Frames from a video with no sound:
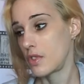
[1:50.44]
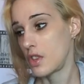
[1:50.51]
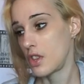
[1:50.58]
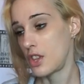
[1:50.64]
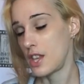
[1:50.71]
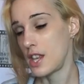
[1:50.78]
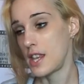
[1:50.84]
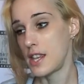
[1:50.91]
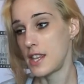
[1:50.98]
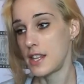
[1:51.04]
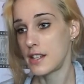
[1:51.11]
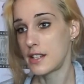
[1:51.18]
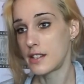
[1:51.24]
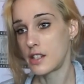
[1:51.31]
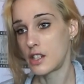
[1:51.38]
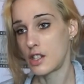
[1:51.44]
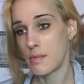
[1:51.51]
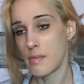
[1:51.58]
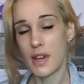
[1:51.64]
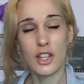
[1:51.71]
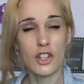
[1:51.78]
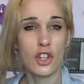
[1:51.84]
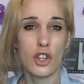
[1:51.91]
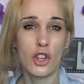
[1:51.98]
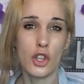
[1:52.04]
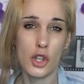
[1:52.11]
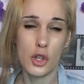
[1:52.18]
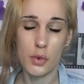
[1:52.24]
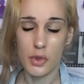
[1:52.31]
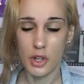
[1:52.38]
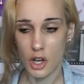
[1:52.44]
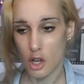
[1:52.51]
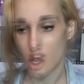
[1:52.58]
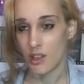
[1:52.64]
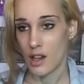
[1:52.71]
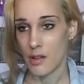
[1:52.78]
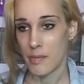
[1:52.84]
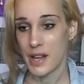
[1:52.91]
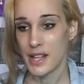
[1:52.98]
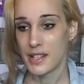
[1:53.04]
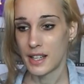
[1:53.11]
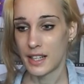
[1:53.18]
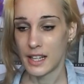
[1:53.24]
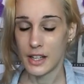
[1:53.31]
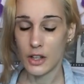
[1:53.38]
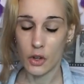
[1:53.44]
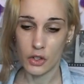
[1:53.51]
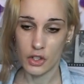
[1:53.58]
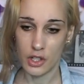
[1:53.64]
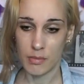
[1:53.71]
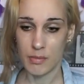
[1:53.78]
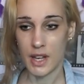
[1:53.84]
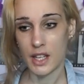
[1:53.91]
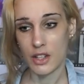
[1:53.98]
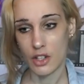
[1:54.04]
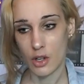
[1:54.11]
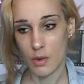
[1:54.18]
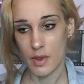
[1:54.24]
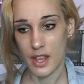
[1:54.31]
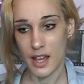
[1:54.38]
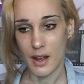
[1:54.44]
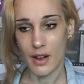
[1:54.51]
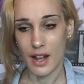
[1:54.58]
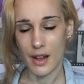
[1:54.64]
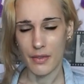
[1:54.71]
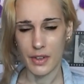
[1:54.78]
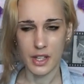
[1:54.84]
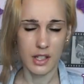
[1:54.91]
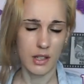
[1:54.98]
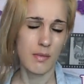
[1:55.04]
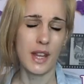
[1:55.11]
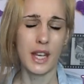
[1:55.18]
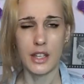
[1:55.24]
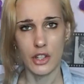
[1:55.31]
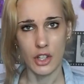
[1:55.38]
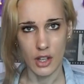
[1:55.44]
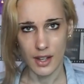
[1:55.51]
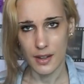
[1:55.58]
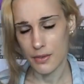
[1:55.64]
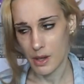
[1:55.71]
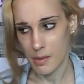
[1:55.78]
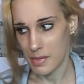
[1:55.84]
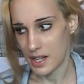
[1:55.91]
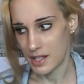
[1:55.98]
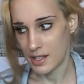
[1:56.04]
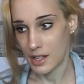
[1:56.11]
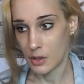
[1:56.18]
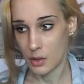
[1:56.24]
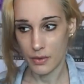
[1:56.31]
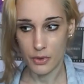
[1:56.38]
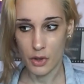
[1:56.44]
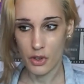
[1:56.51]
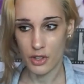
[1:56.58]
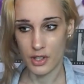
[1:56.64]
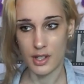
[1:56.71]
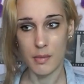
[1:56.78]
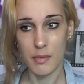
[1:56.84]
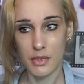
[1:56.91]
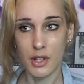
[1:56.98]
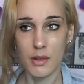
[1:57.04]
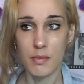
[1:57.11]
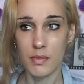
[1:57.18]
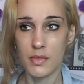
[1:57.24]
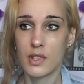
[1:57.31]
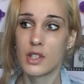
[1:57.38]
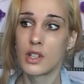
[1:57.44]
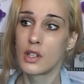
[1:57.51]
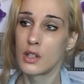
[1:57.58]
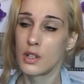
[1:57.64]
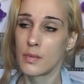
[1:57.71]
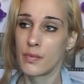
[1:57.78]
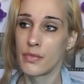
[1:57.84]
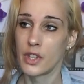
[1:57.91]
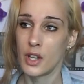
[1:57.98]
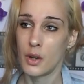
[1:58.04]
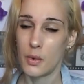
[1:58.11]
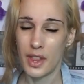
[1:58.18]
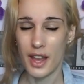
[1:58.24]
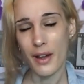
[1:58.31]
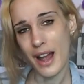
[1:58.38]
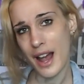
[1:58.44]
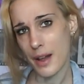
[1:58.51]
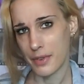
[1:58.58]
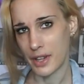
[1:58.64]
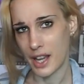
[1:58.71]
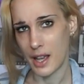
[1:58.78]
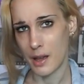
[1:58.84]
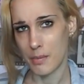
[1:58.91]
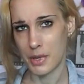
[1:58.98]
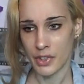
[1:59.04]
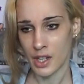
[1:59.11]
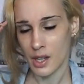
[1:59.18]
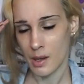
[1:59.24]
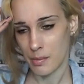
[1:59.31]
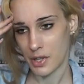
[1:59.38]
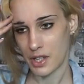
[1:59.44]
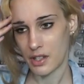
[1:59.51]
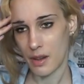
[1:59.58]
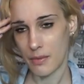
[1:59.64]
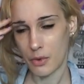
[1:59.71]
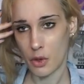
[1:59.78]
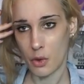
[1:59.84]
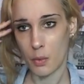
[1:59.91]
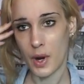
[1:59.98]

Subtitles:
the dementia that you know. I basically got dementia without having dementia, if that makes sense. So I've got the symptoms without having it, because I've got the